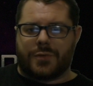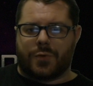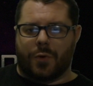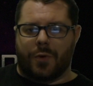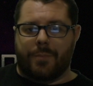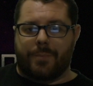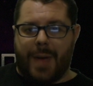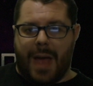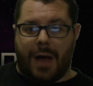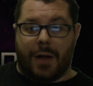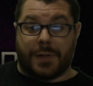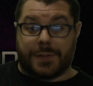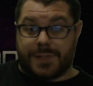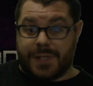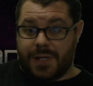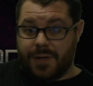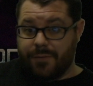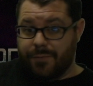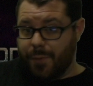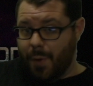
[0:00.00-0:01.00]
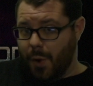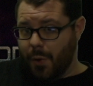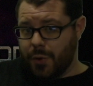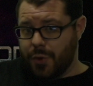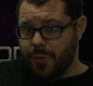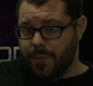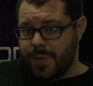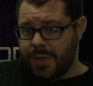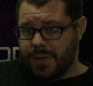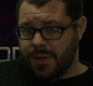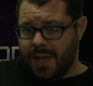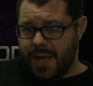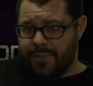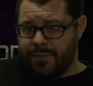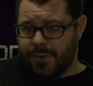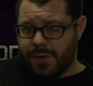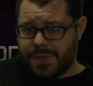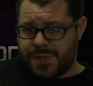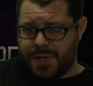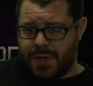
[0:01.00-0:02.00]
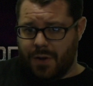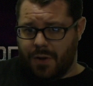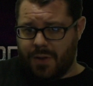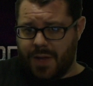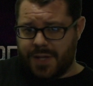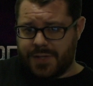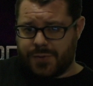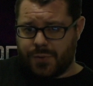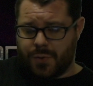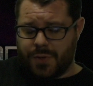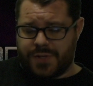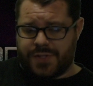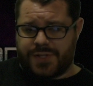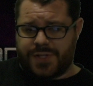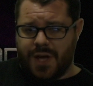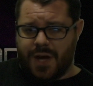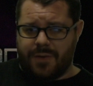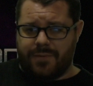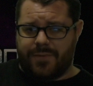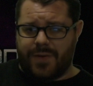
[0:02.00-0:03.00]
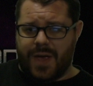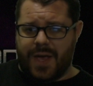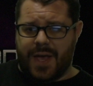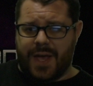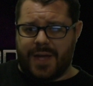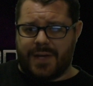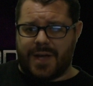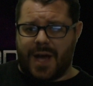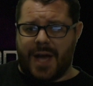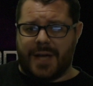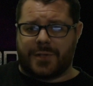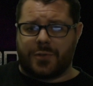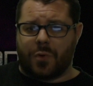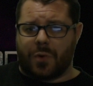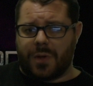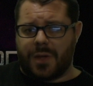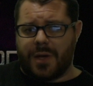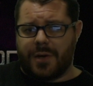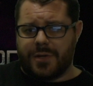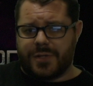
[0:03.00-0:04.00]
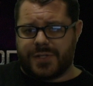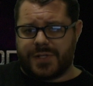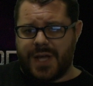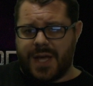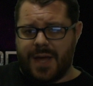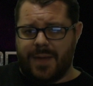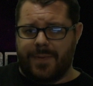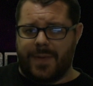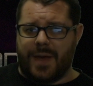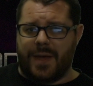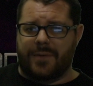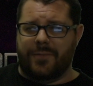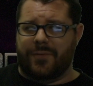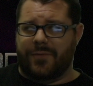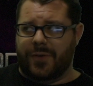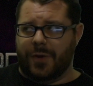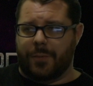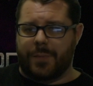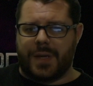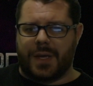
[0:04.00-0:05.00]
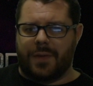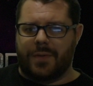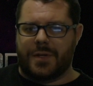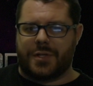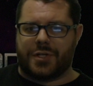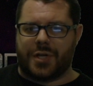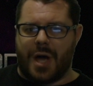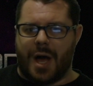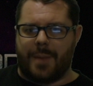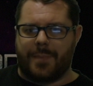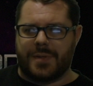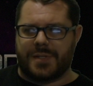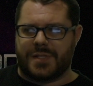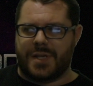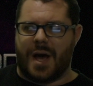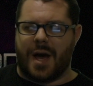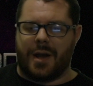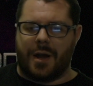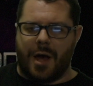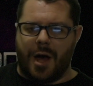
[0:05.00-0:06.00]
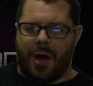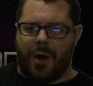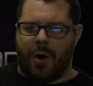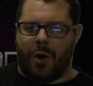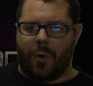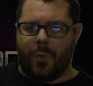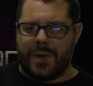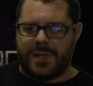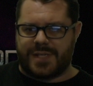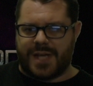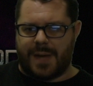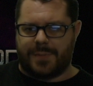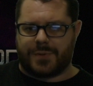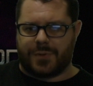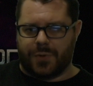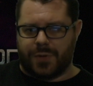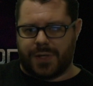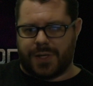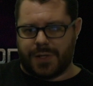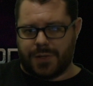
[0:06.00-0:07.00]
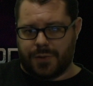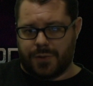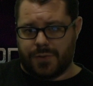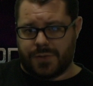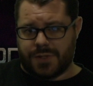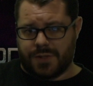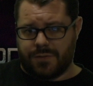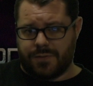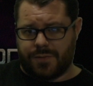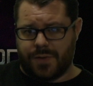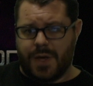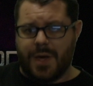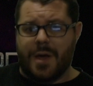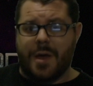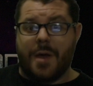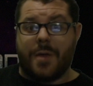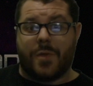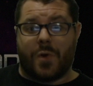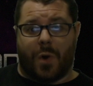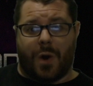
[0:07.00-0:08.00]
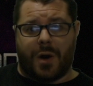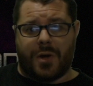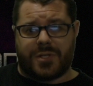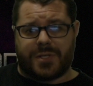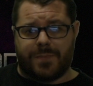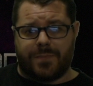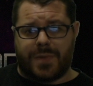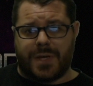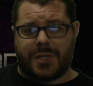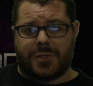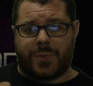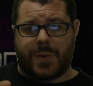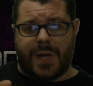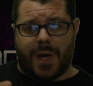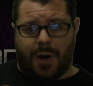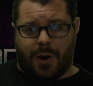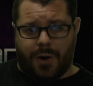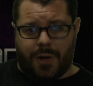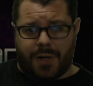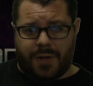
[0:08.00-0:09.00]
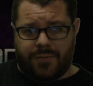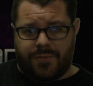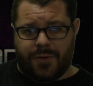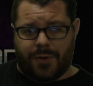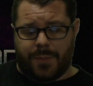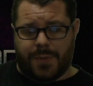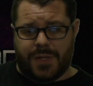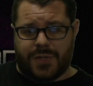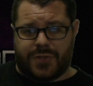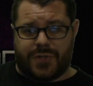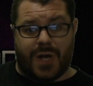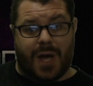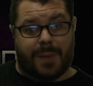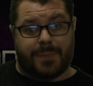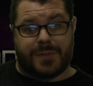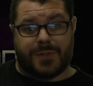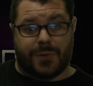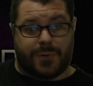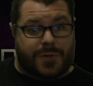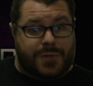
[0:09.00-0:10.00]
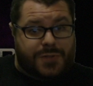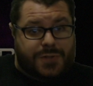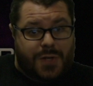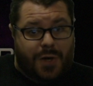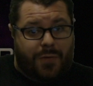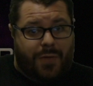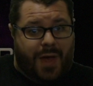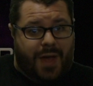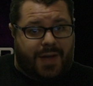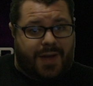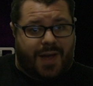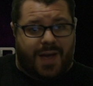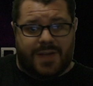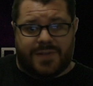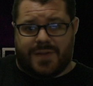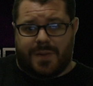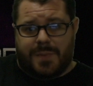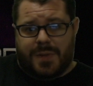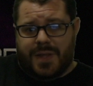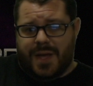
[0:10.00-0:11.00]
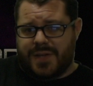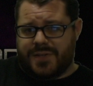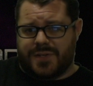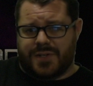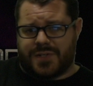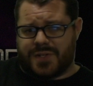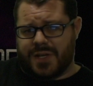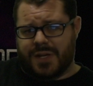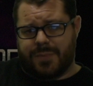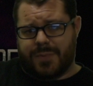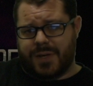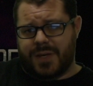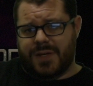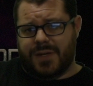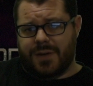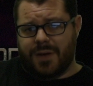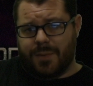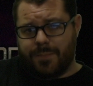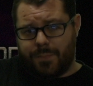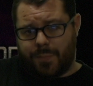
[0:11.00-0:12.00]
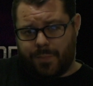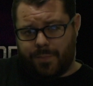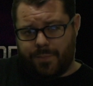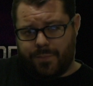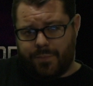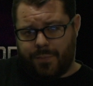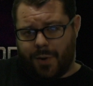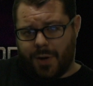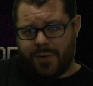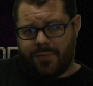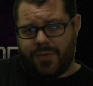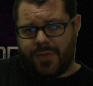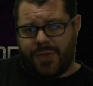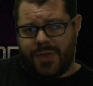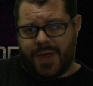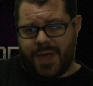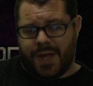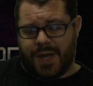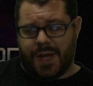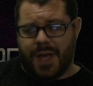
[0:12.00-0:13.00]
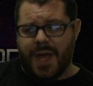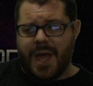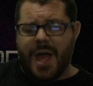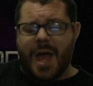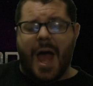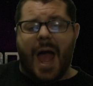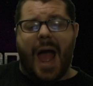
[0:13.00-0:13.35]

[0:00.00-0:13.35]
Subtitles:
sort of balancing volume and levels and all that sort of stuff. And I totally understand that filming in the shop is not always absolutely conducive. There are some things we are going to film in the shop, so just know that, guys. I mean, that's just going to be part of the thing.